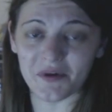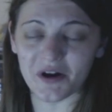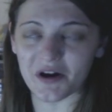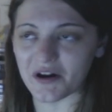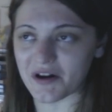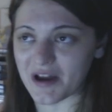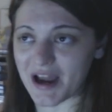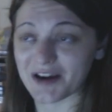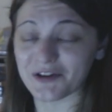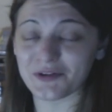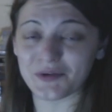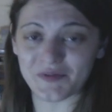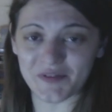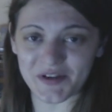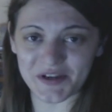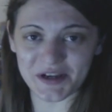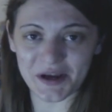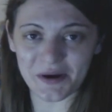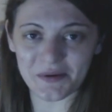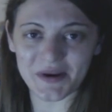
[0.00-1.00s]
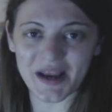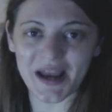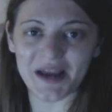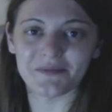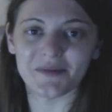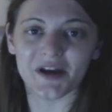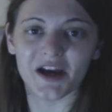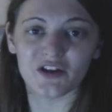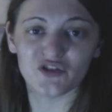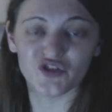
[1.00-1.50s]
Angry Video
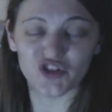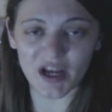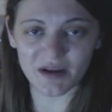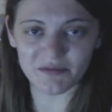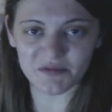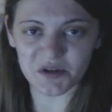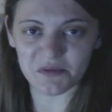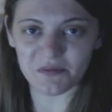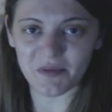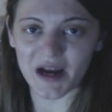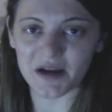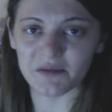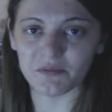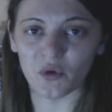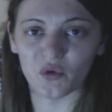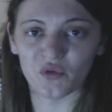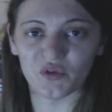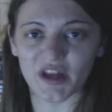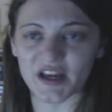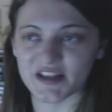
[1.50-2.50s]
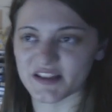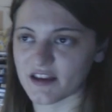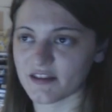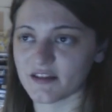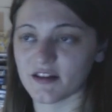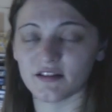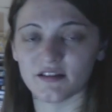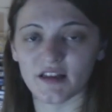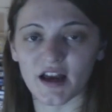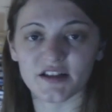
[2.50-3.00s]
Game Nerd, James and Mike Mondays, I
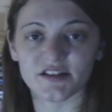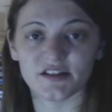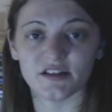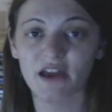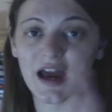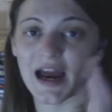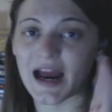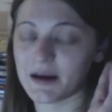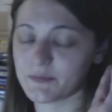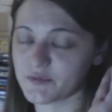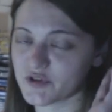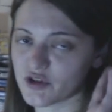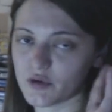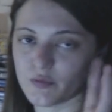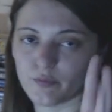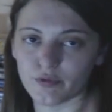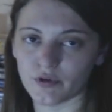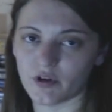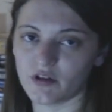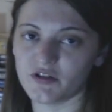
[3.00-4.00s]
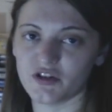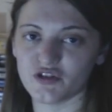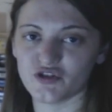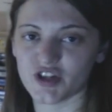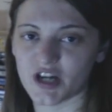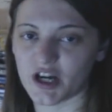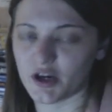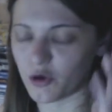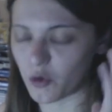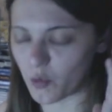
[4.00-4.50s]
think that's an absolute brilliant
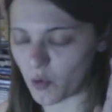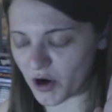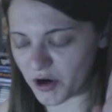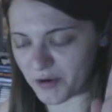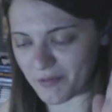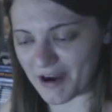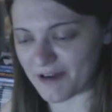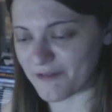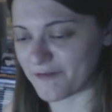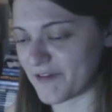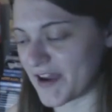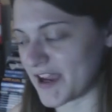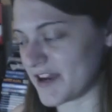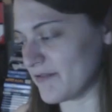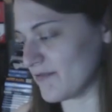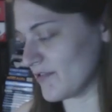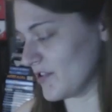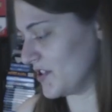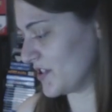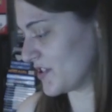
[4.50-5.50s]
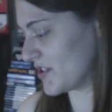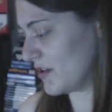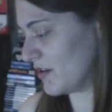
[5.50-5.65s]
channel, one of my favourites.